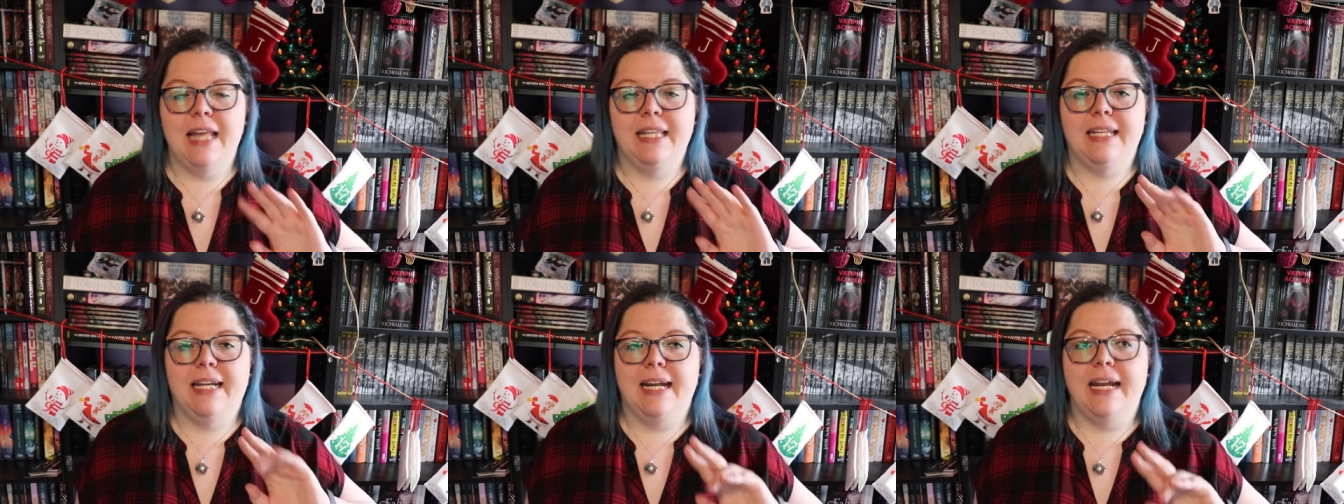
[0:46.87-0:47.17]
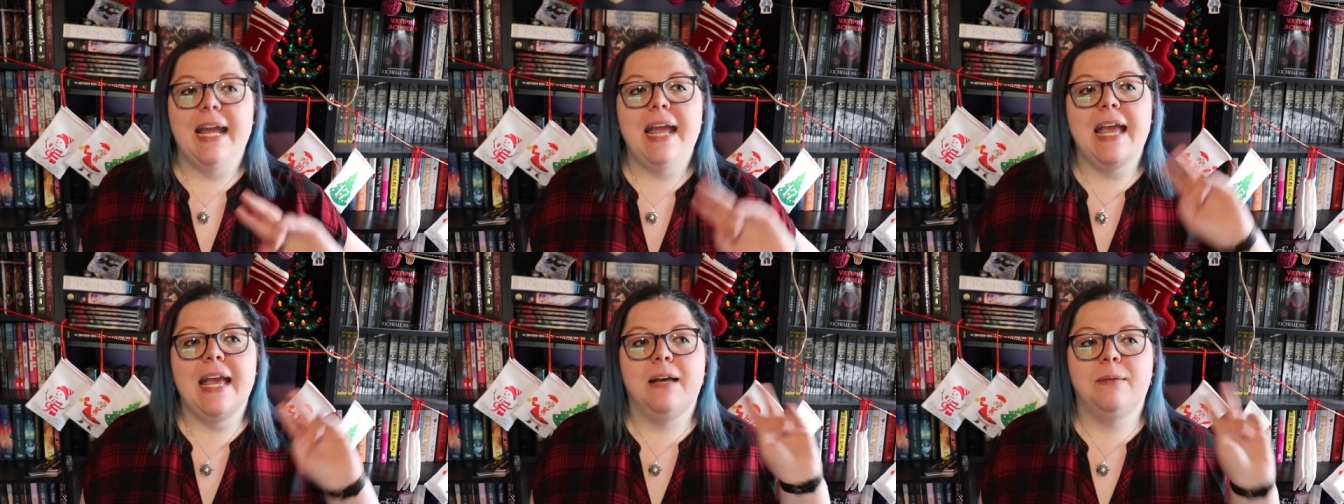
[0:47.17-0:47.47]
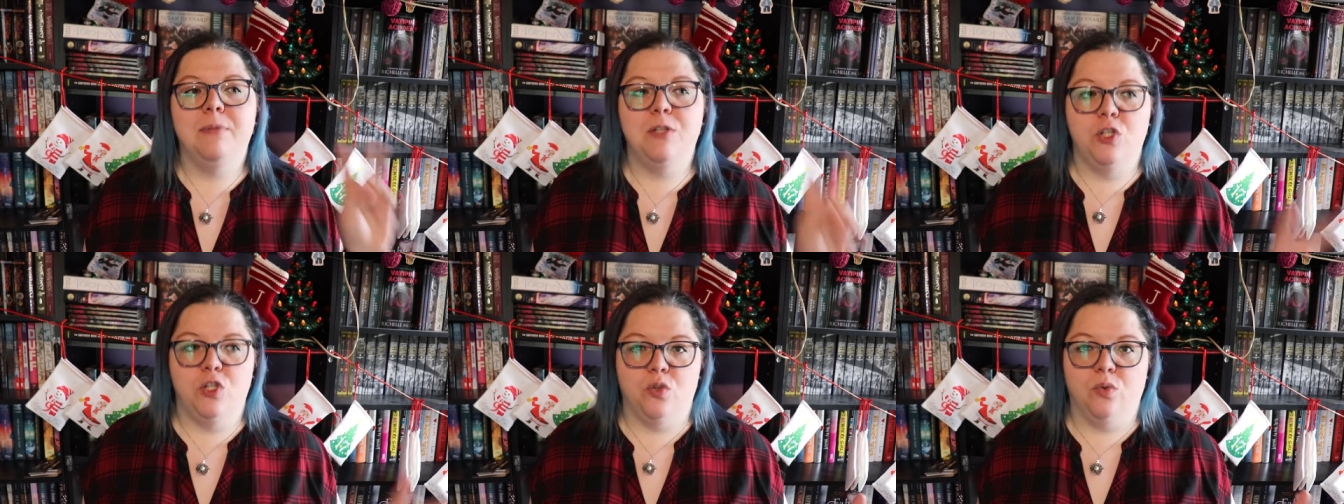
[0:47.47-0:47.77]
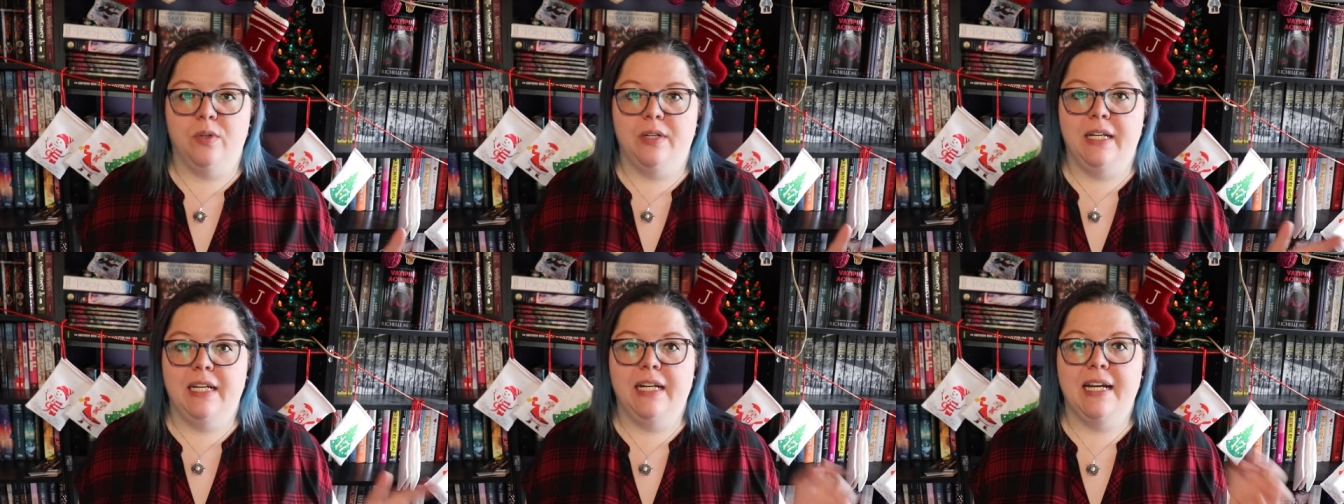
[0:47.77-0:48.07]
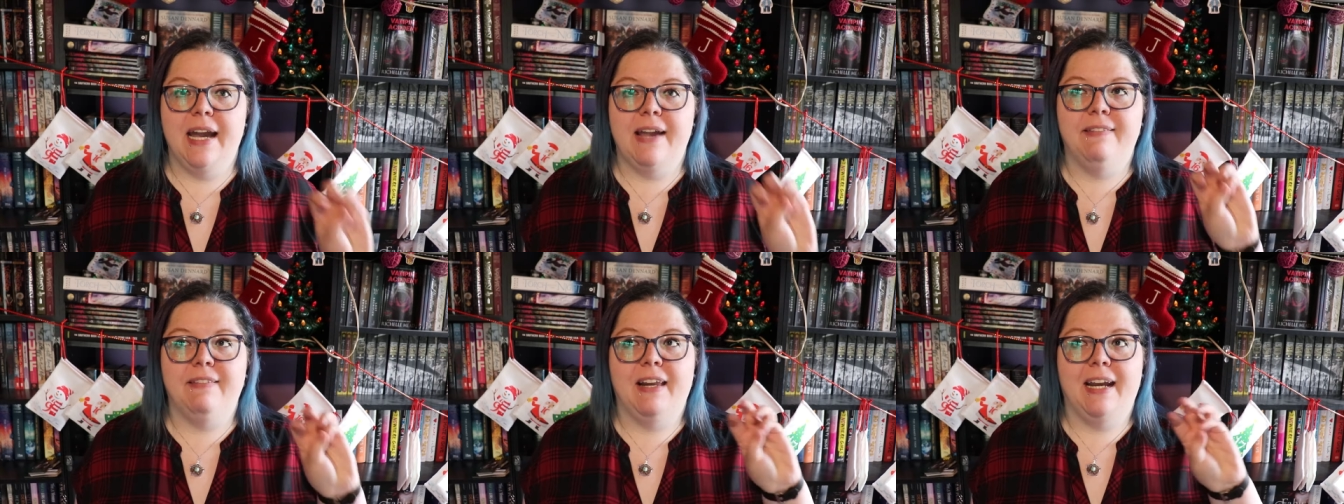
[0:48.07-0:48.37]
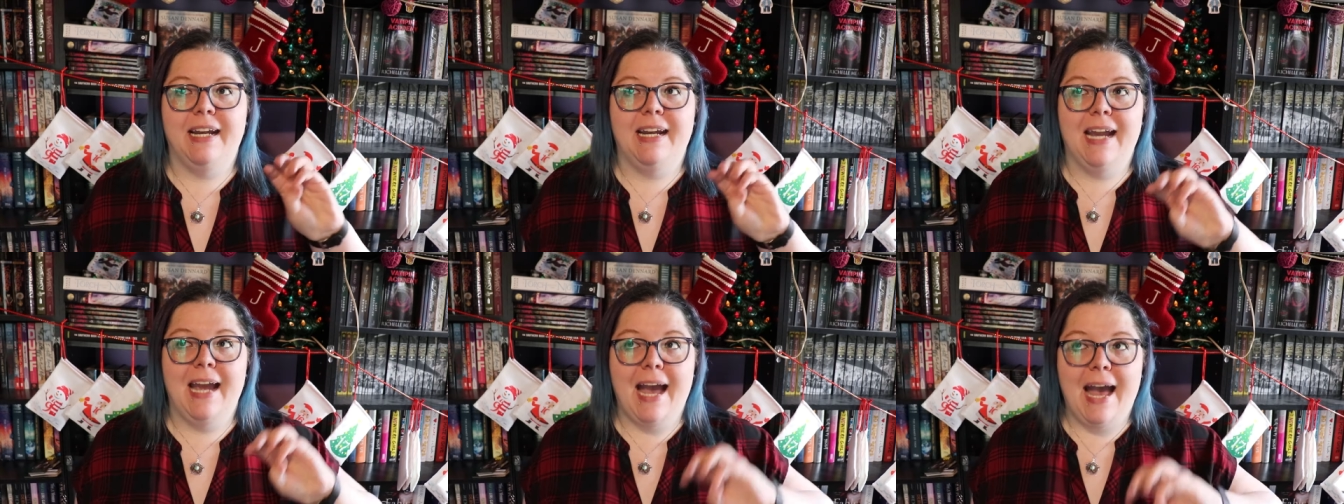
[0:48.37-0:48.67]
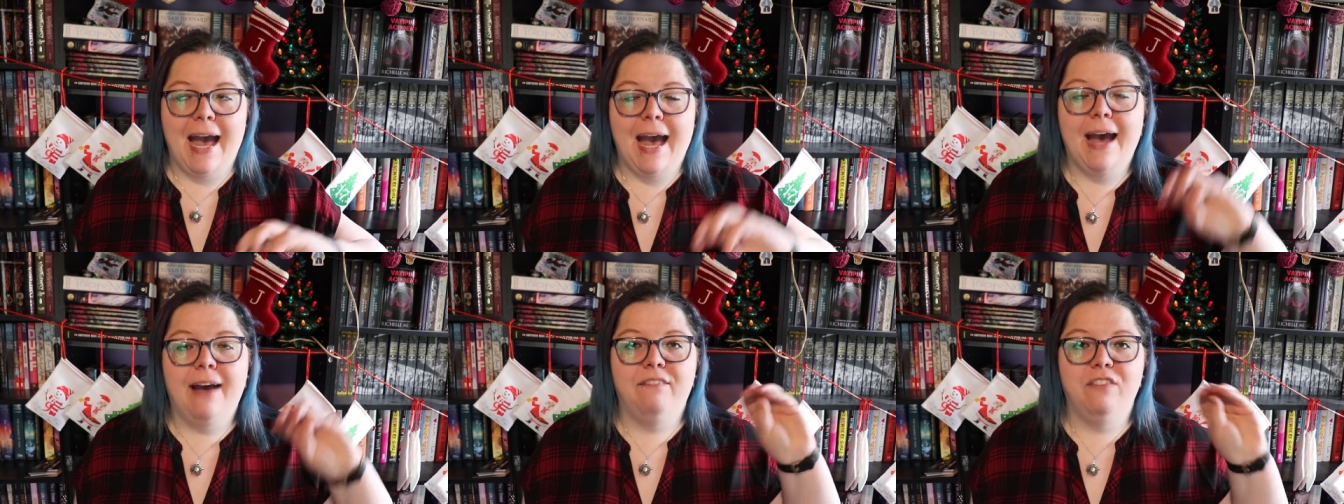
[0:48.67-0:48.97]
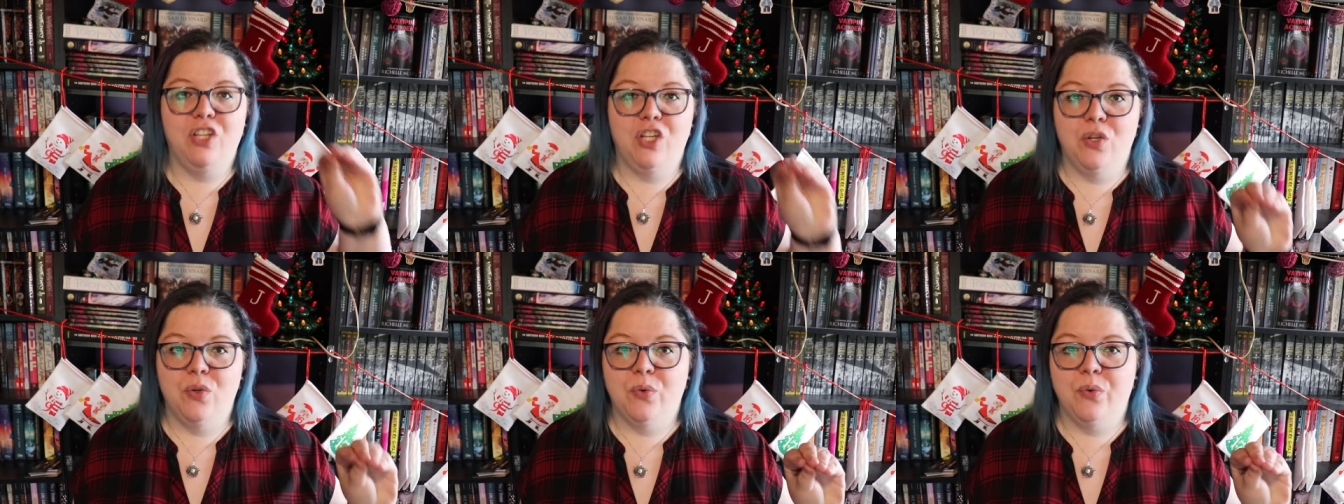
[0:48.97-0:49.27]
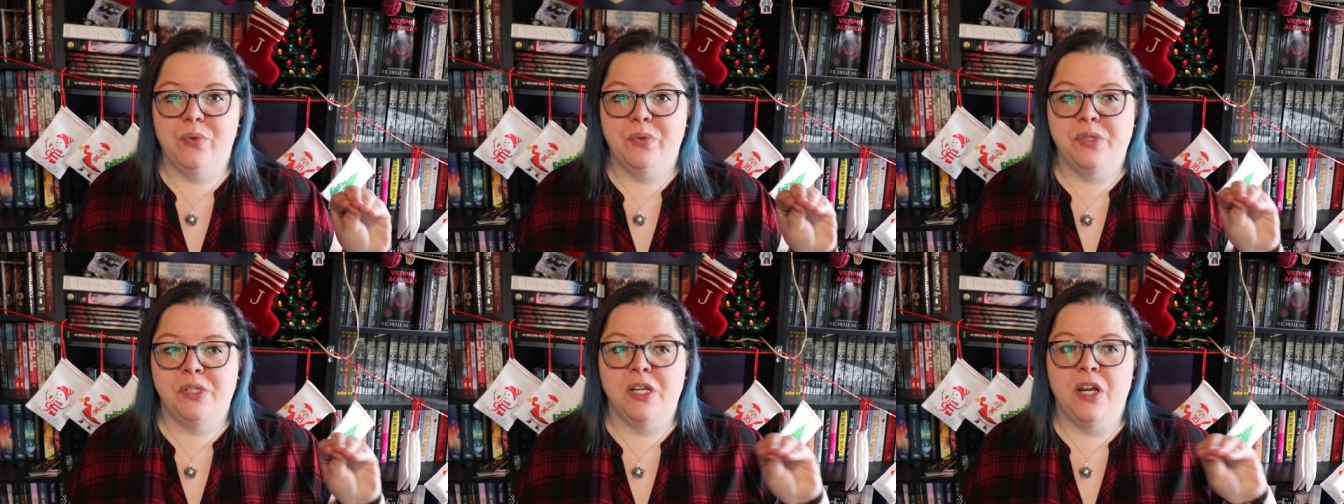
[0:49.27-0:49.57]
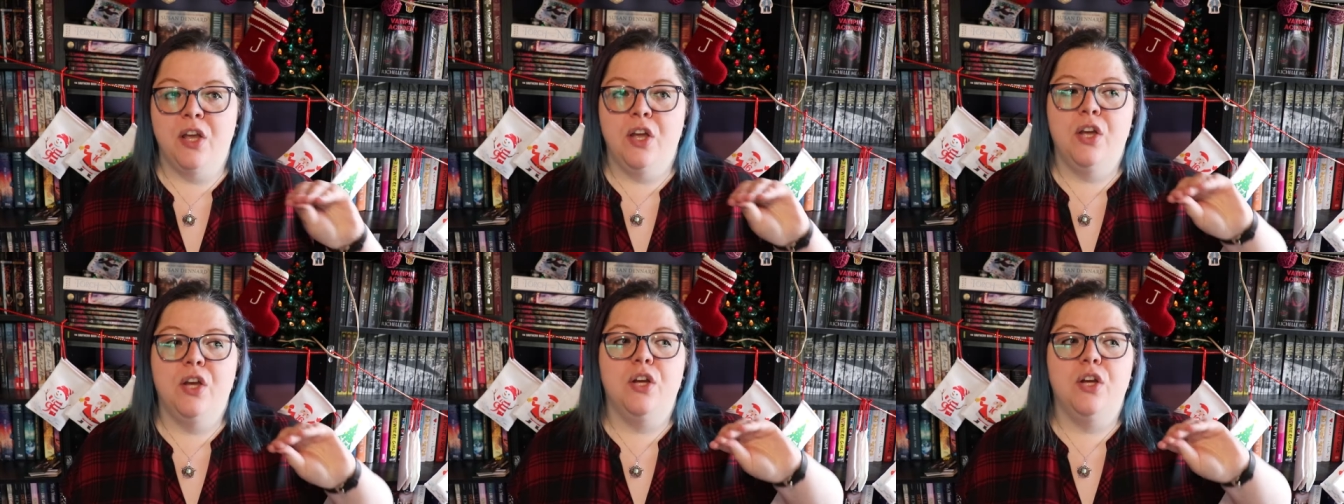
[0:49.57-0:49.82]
and that I am enjoying and that I have used